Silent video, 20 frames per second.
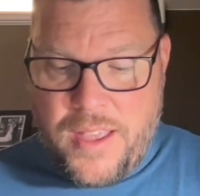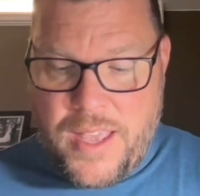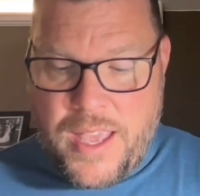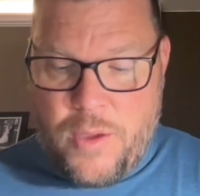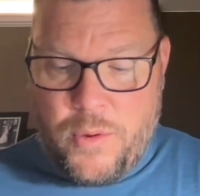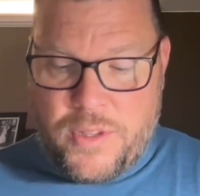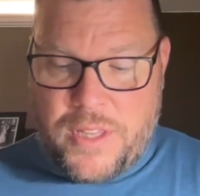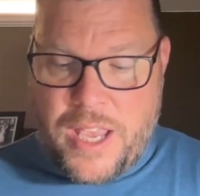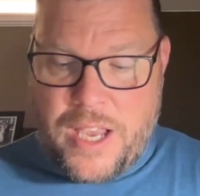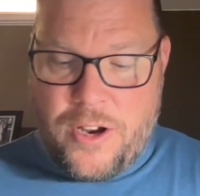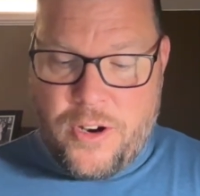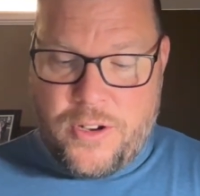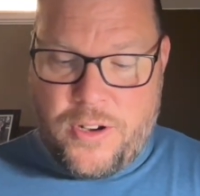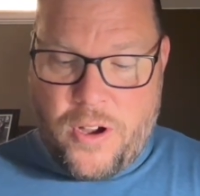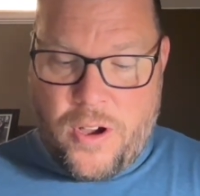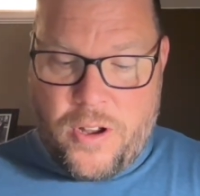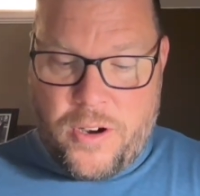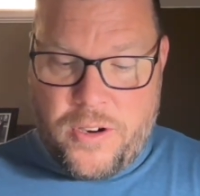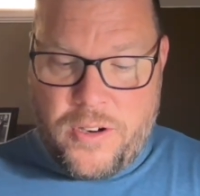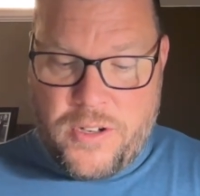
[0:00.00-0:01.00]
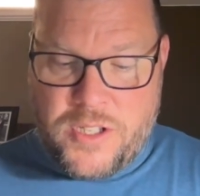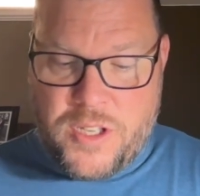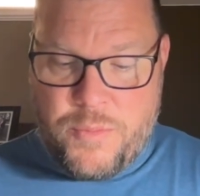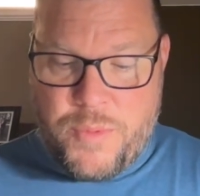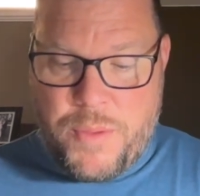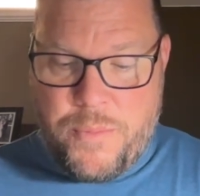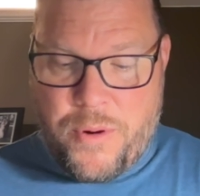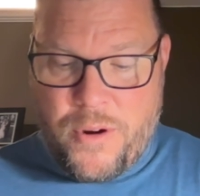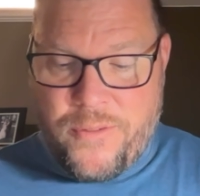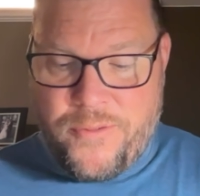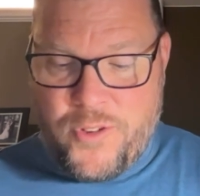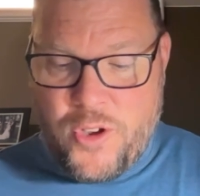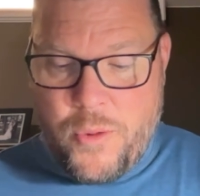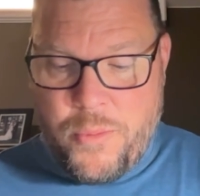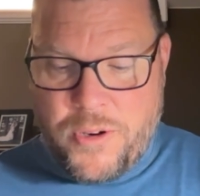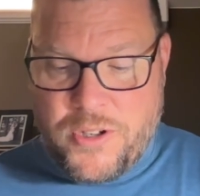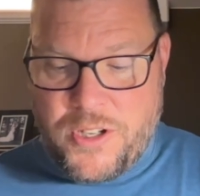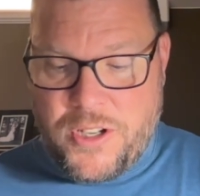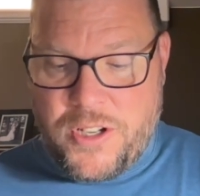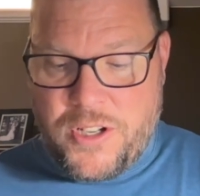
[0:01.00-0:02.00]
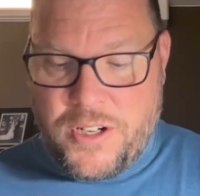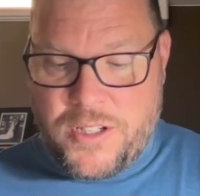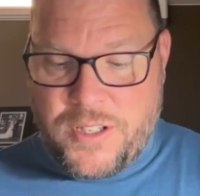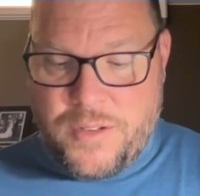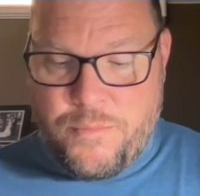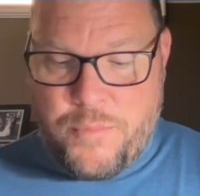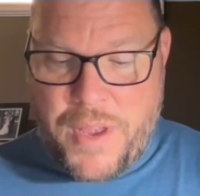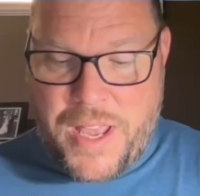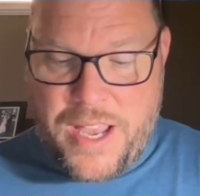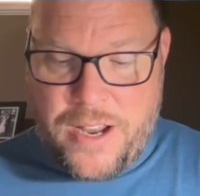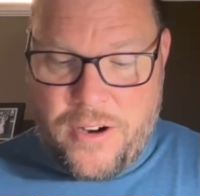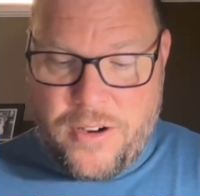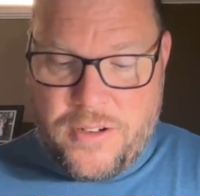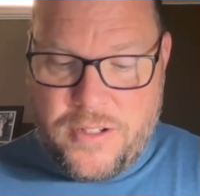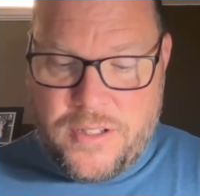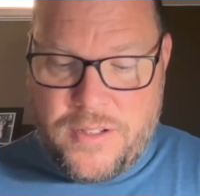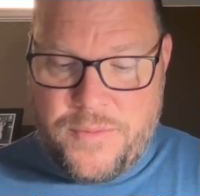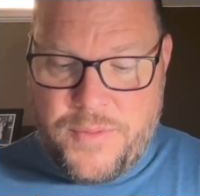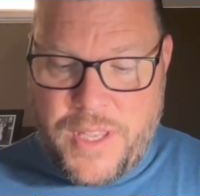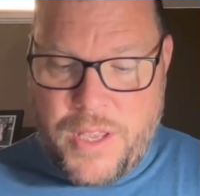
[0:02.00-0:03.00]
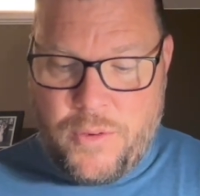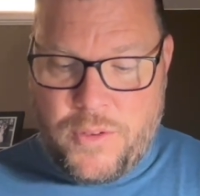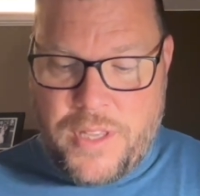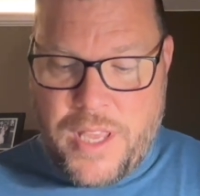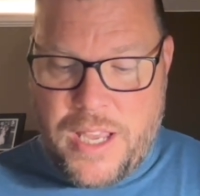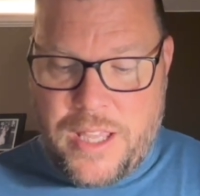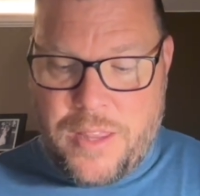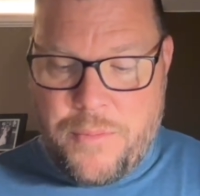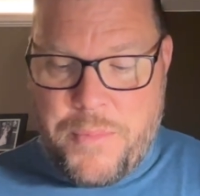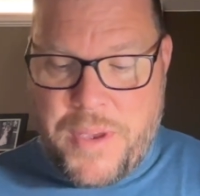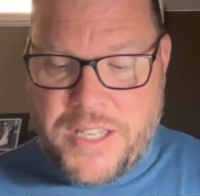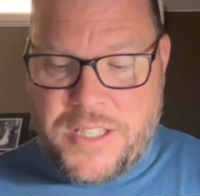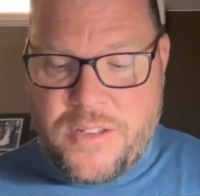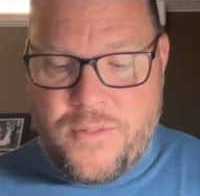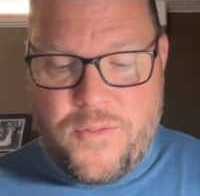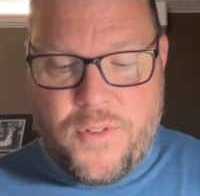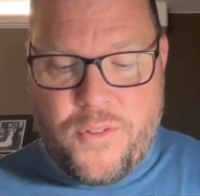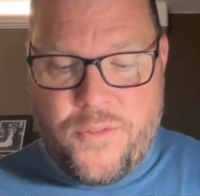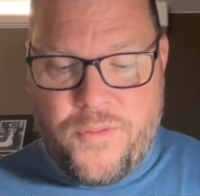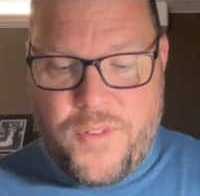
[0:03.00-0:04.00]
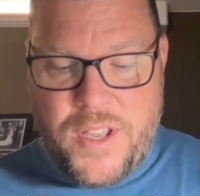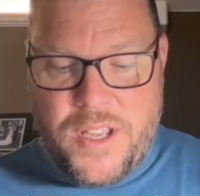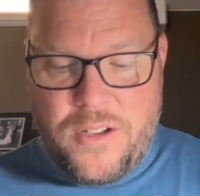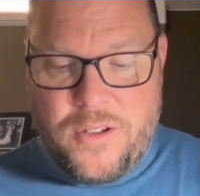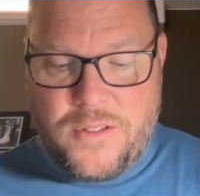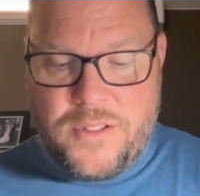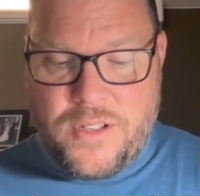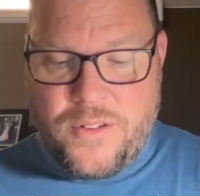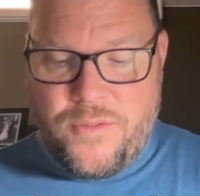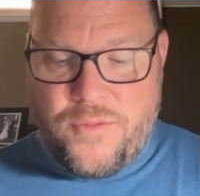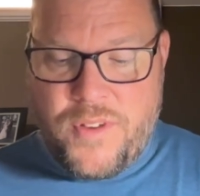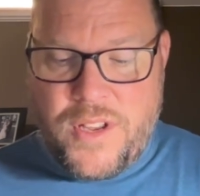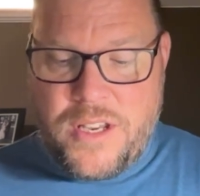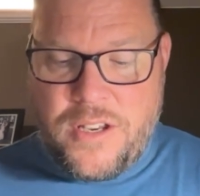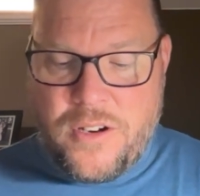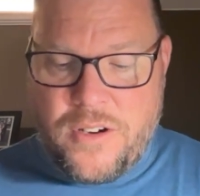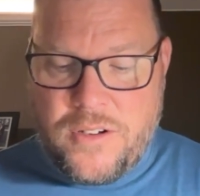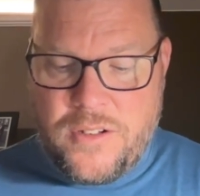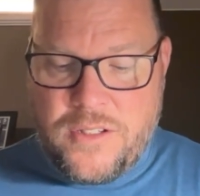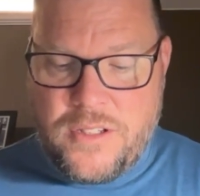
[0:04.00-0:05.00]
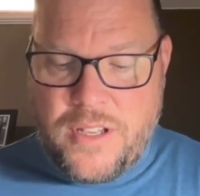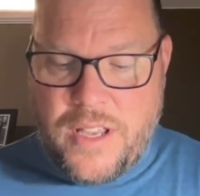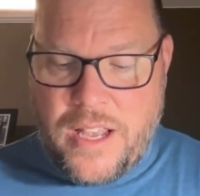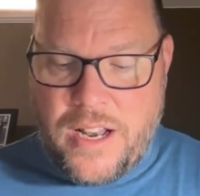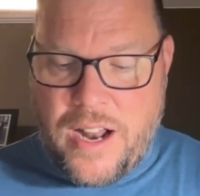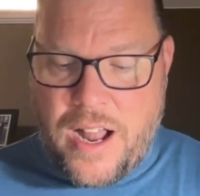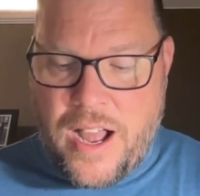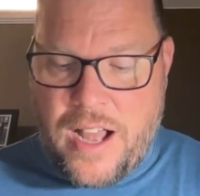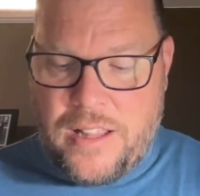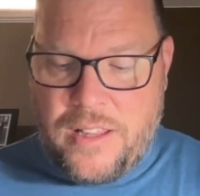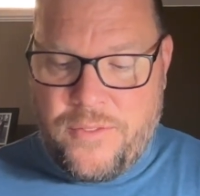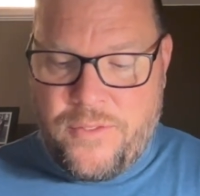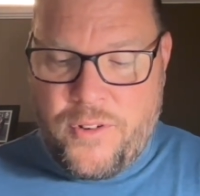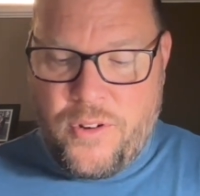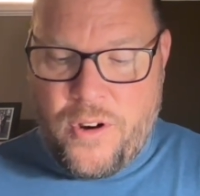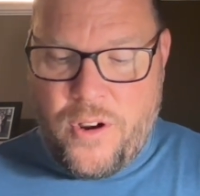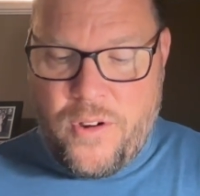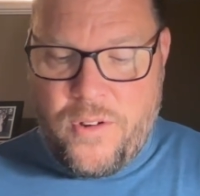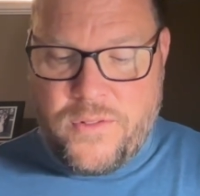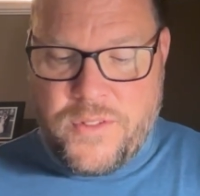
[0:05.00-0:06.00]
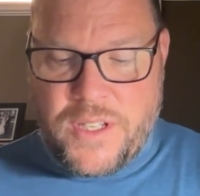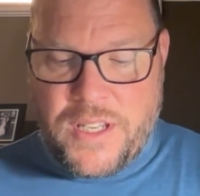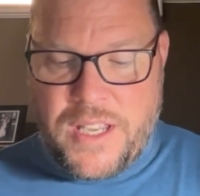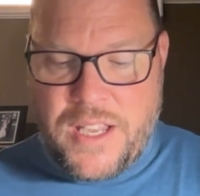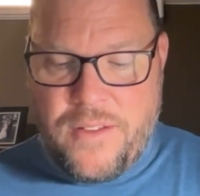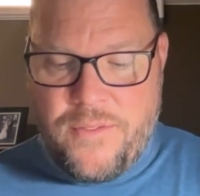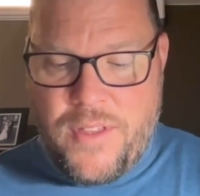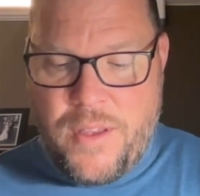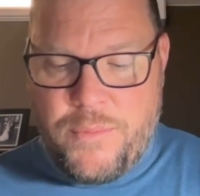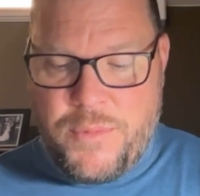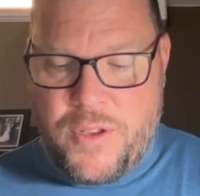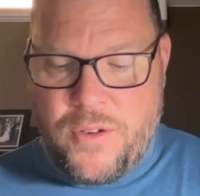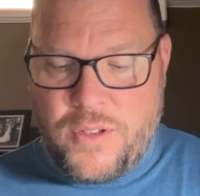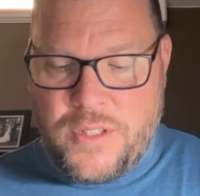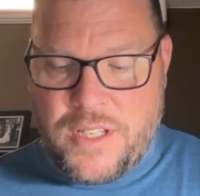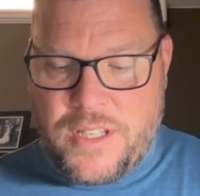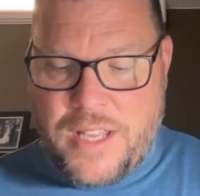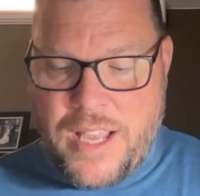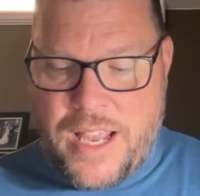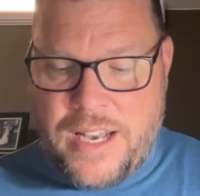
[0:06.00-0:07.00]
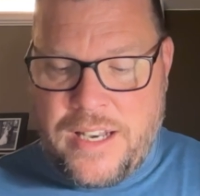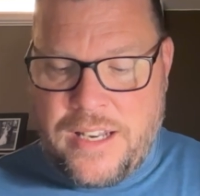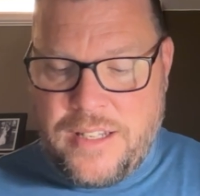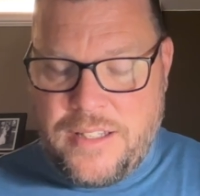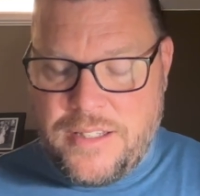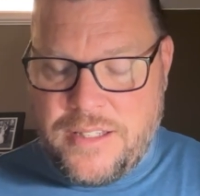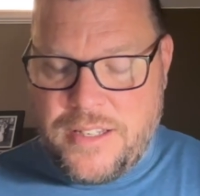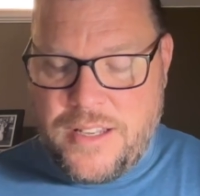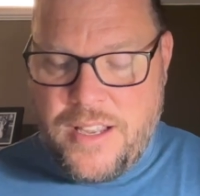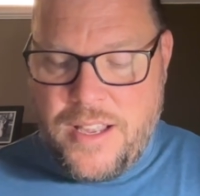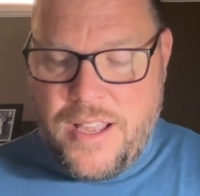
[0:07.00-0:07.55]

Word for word: He will take your daughters to be perfumers and cooks and bakers. He will take the best of your fields and vineyards and olive groves and give them to his attendants.